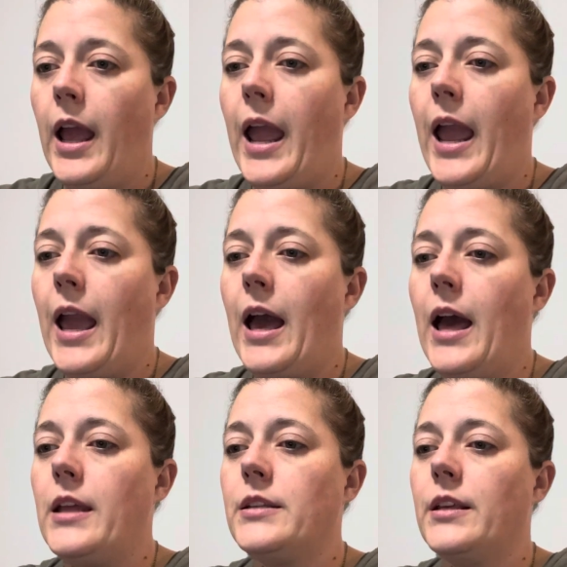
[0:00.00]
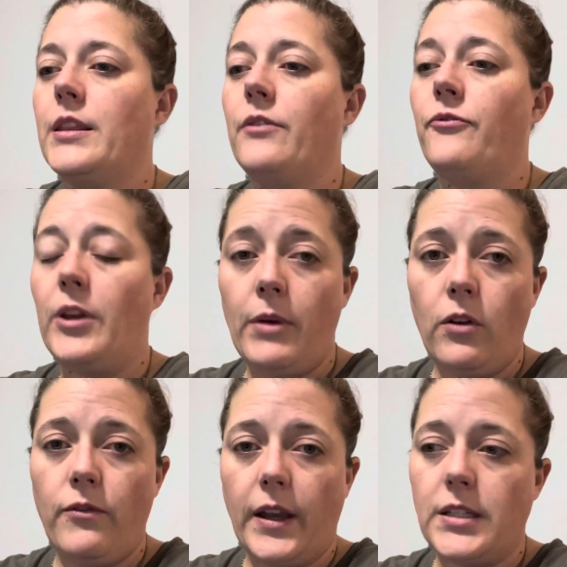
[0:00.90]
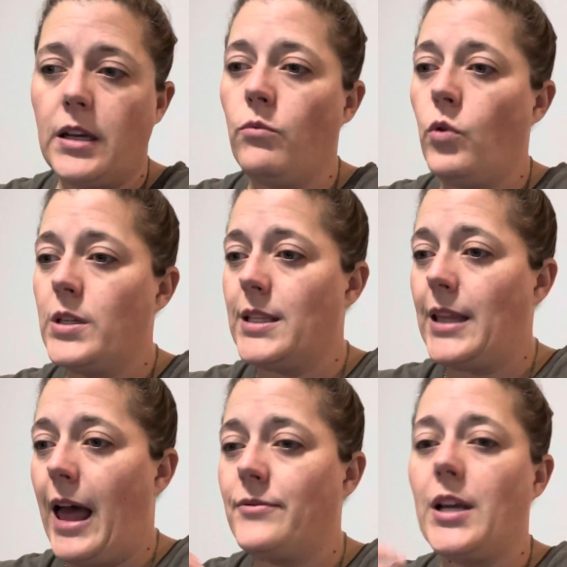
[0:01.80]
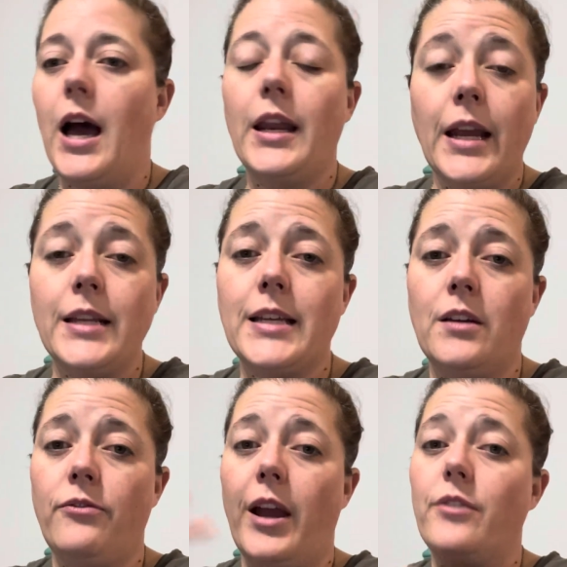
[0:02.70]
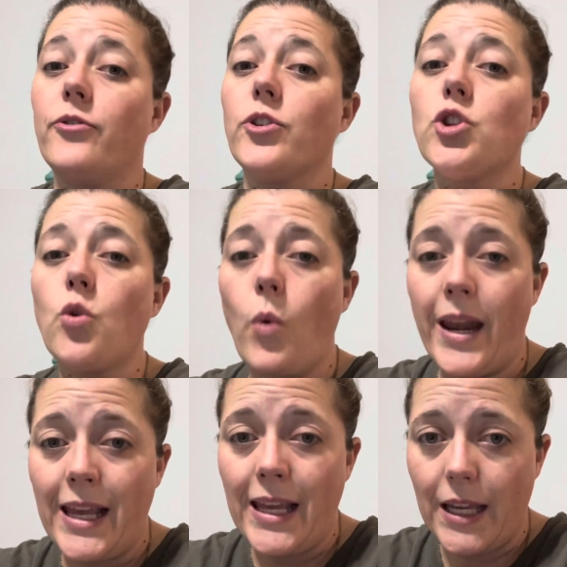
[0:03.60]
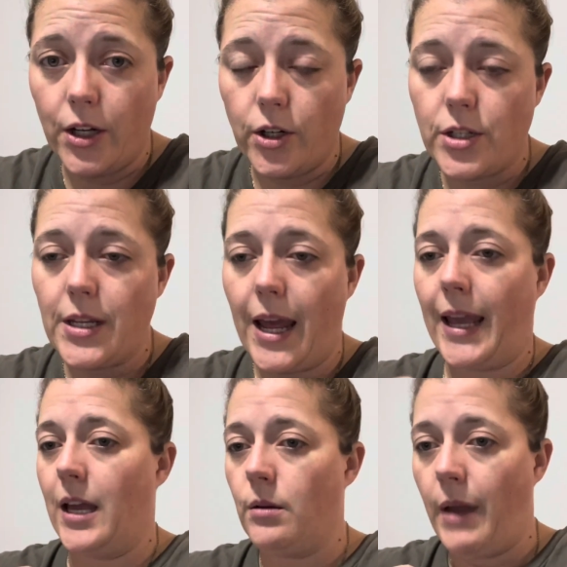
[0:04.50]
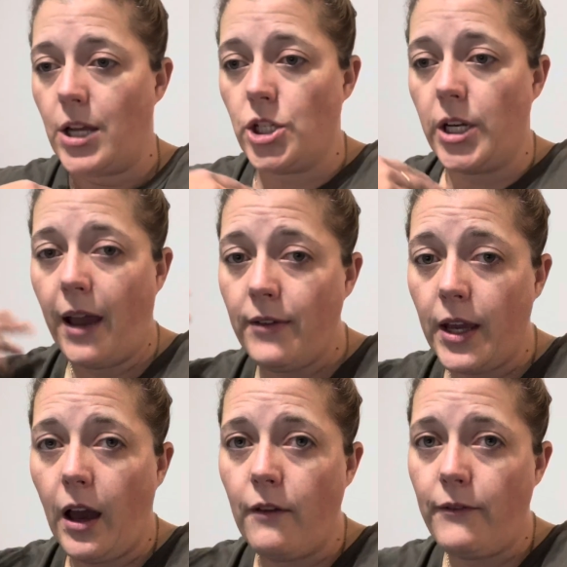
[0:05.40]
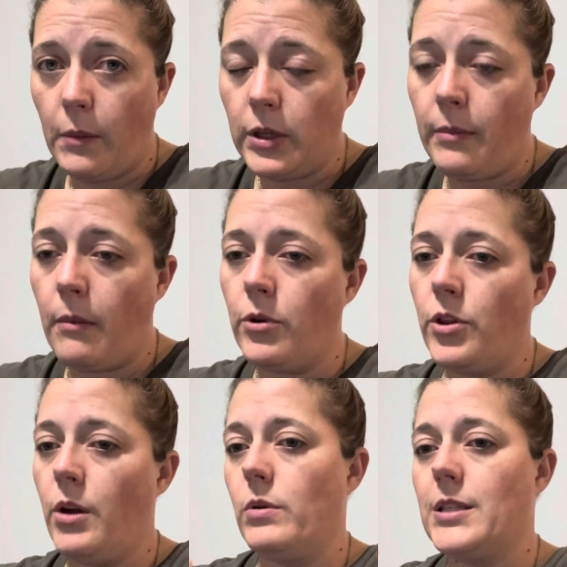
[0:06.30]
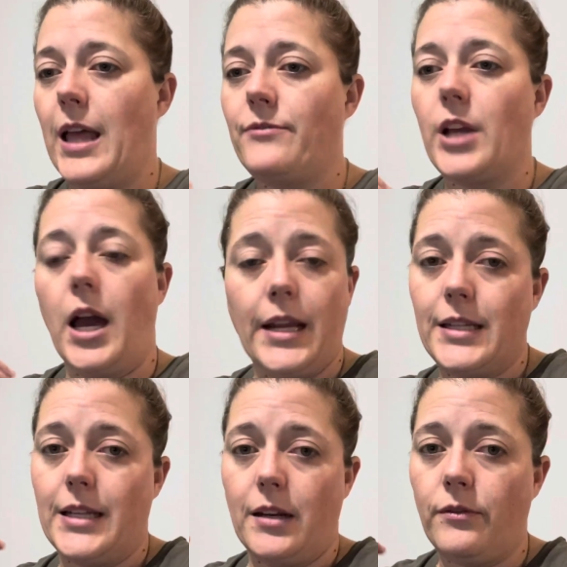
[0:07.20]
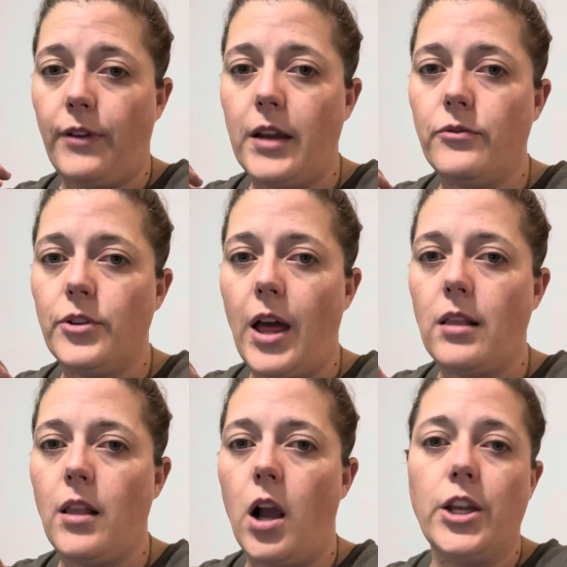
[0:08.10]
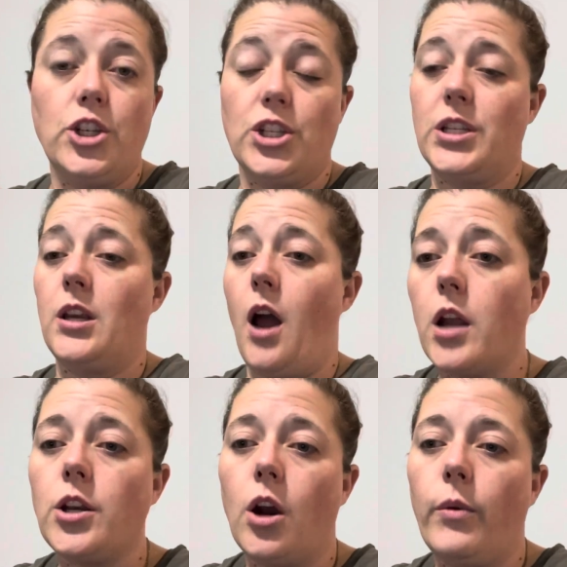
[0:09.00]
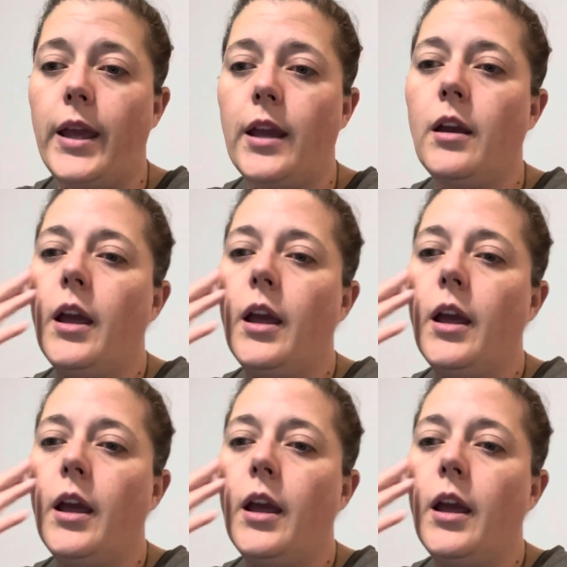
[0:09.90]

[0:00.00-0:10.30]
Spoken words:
and the female victim was left unidentified for 20 years. I can't imagine having a family member that was left unidentified for that long and just not knowing.